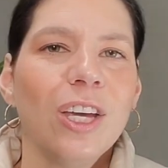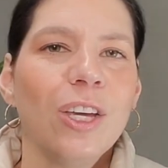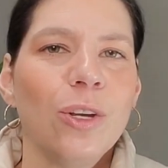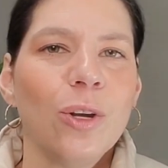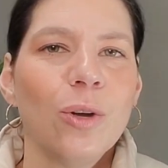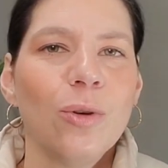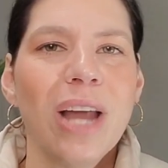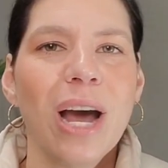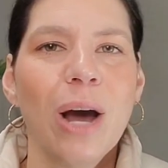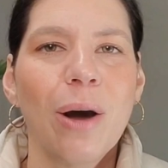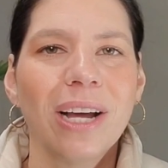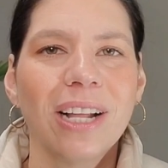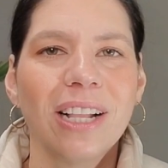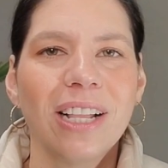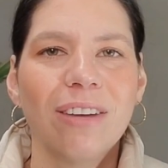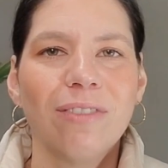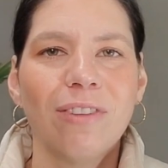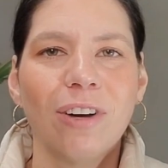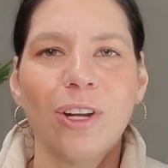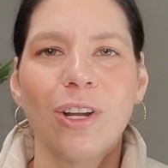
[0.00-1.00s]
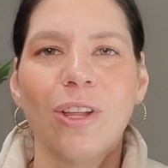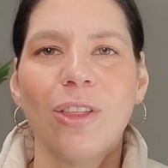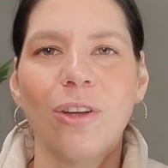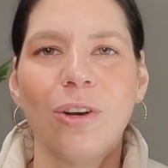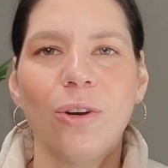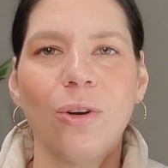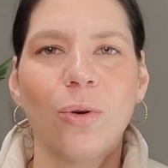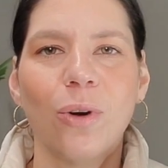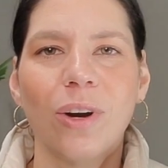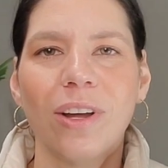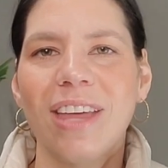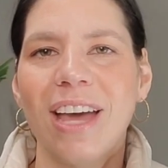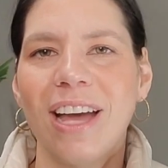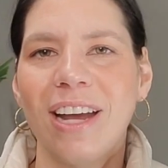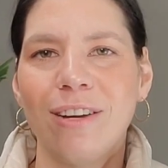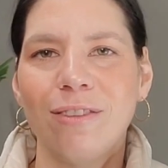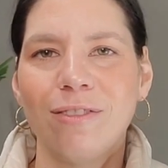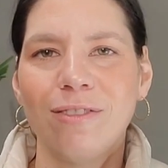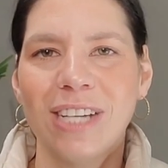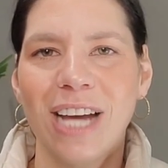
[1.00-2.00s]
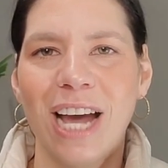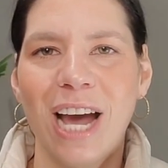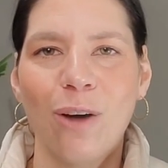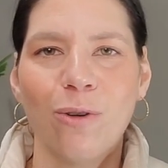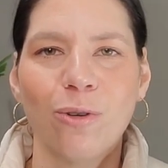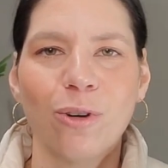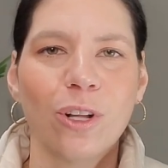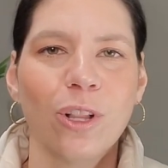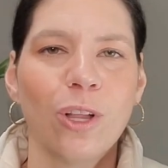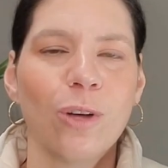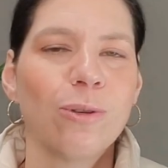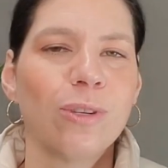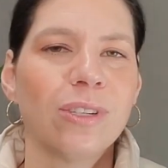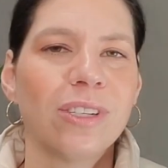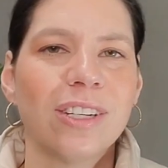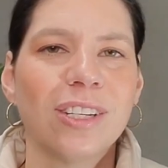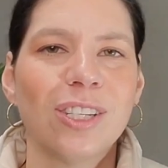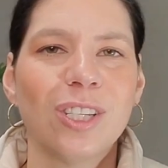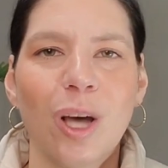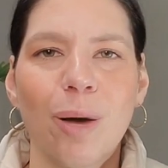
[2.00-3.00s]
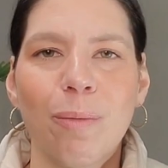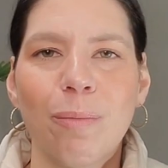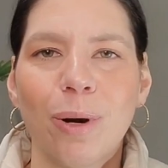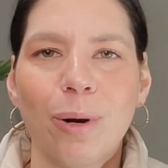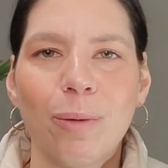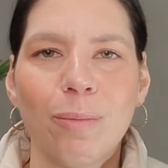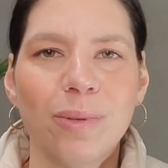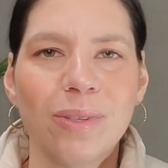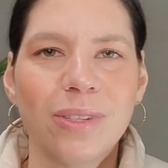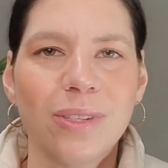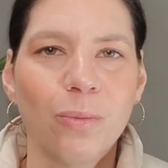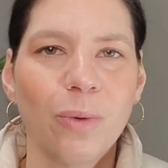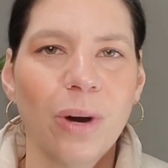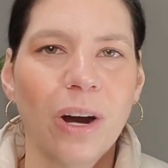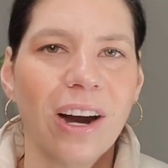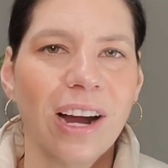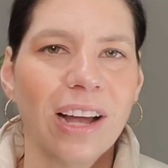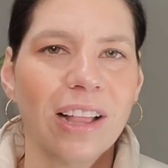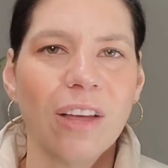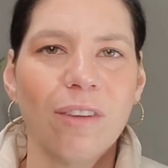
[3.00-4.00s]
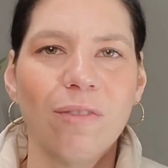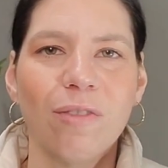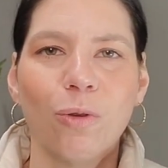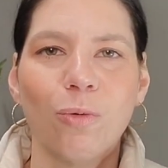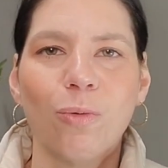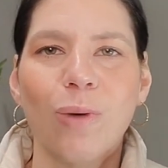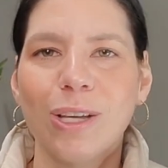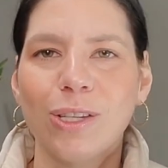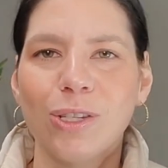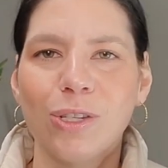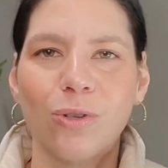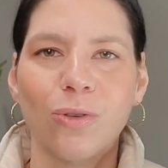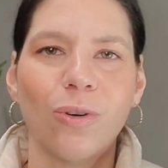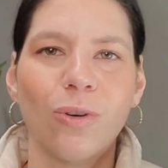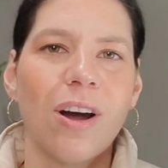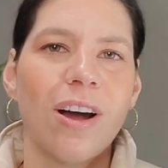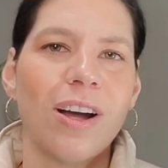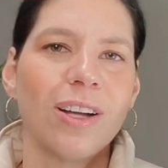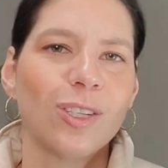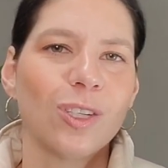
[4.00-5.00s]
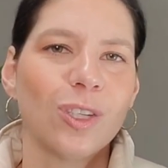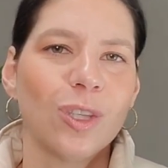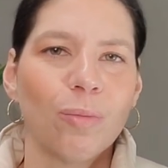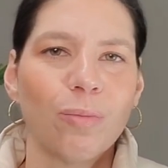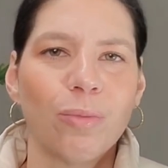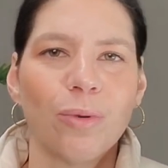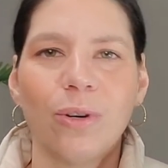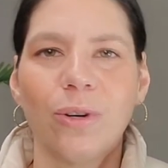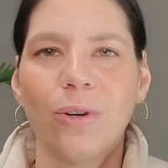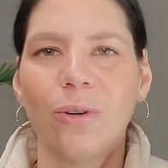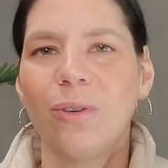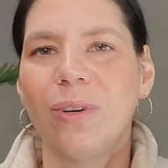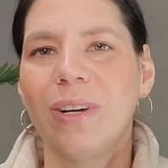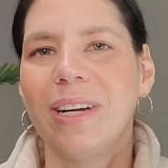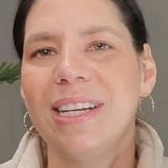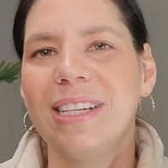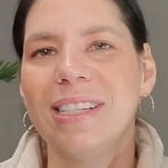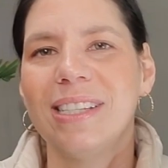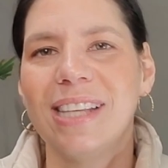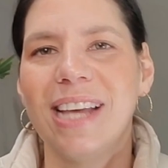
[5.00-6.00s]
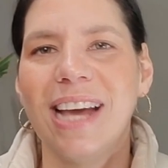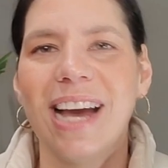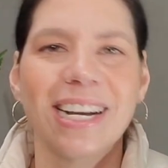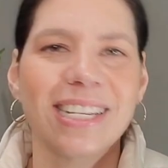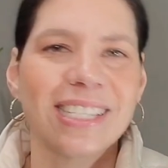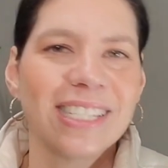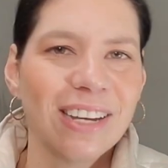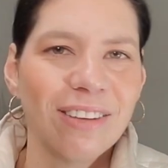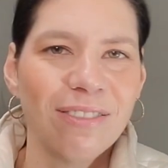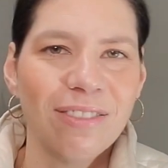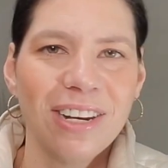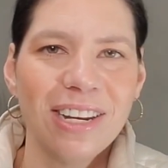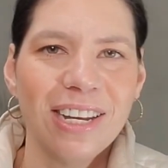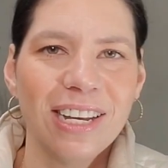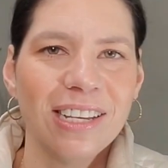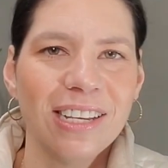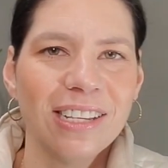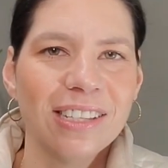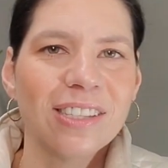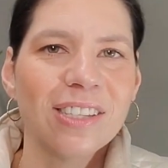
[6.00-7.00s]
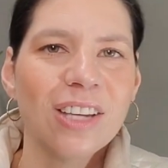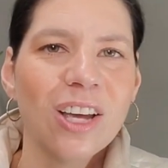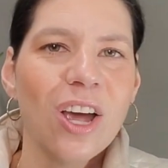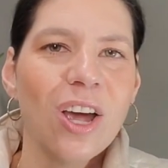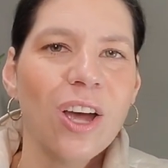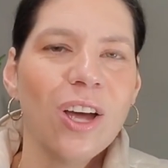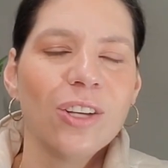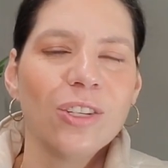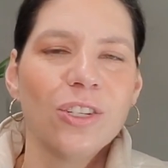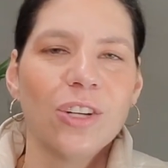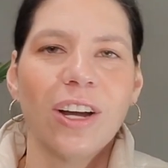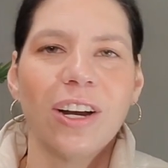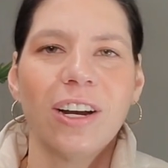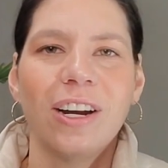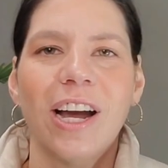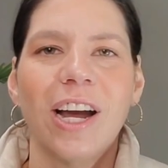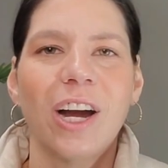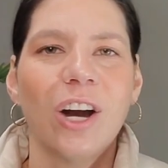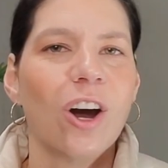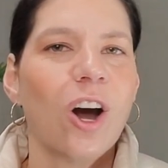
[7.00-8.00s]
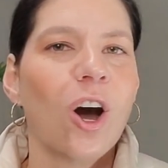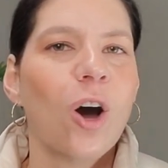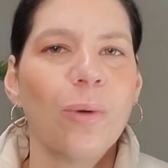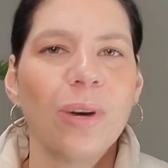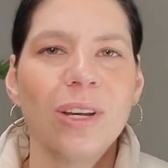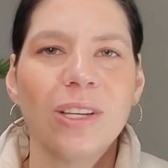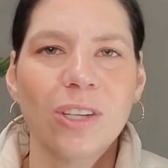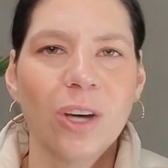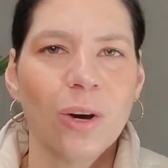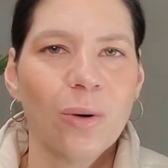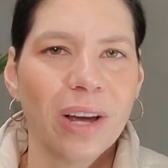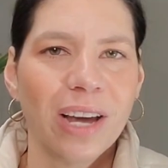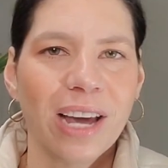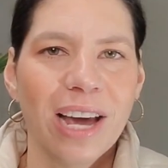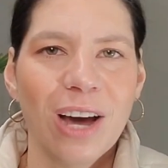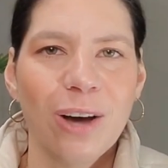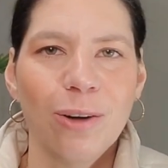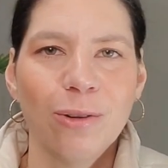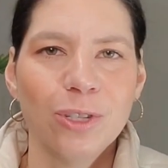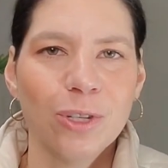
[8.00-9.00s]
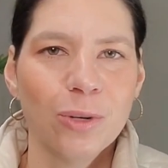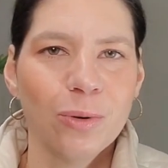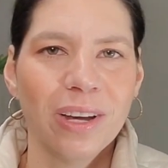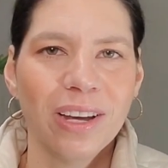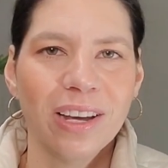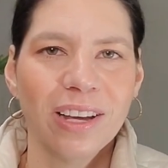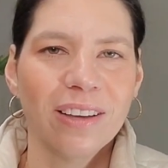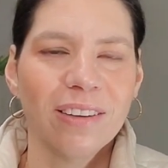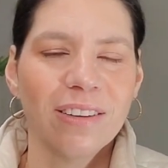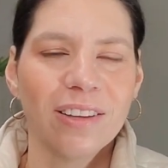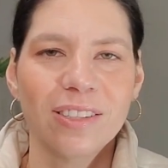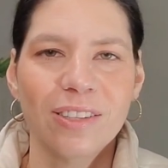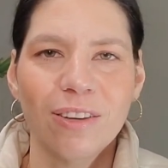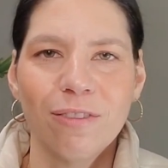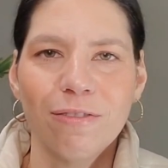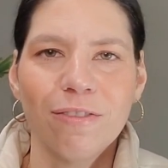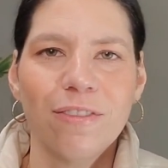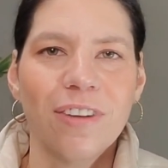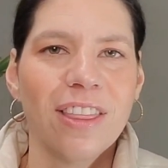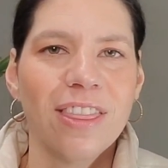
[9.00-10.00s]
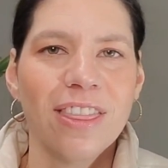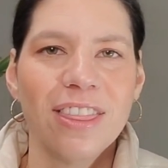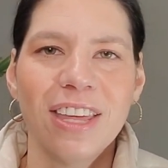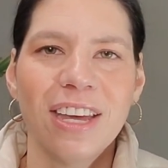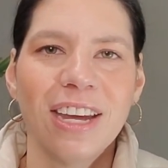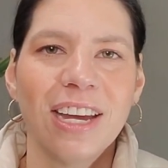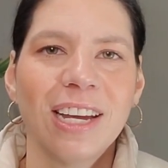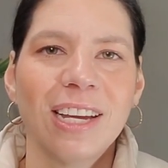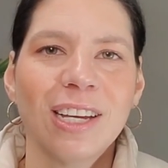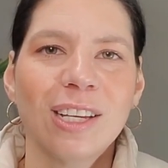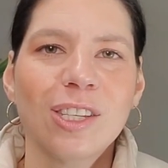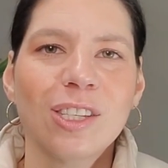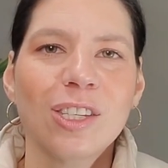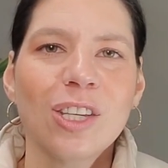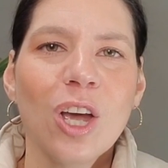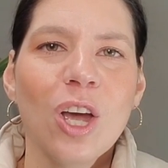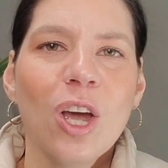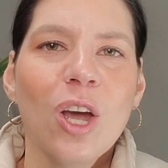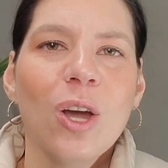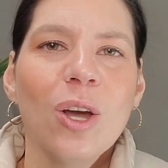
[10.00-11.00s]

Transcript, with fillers: You know, now I live on the north end of town, close to suburbs, where I love the restaurants, the breweries, the activities. John and I are always going out doing some fun things.